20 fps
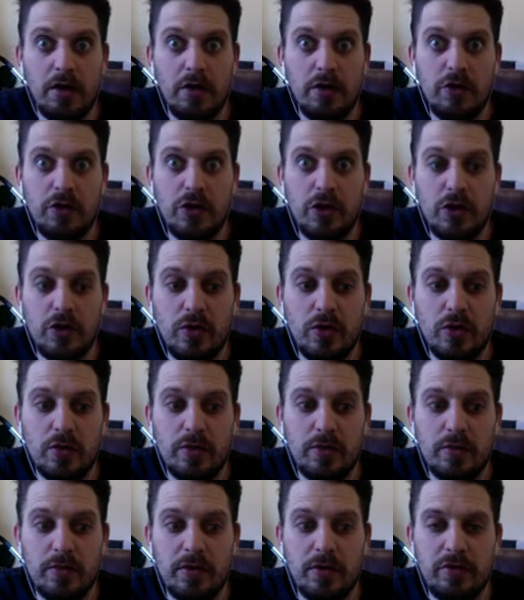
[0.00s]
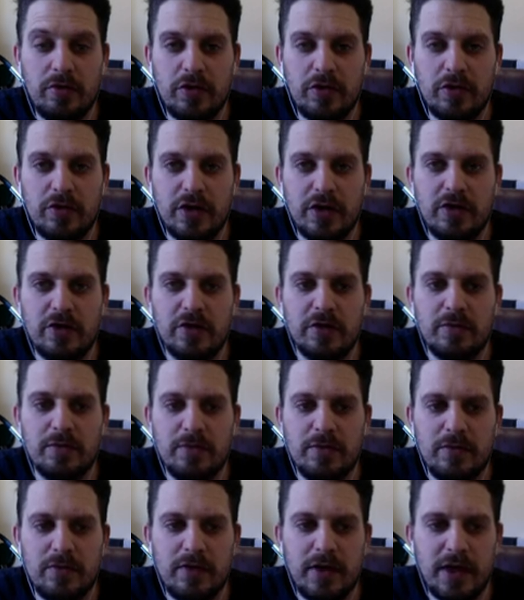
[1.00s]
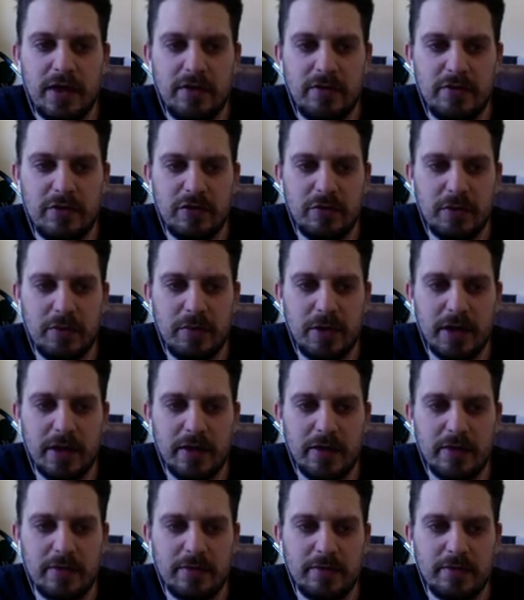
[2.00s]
No, forgot to change him. Dave should be playing.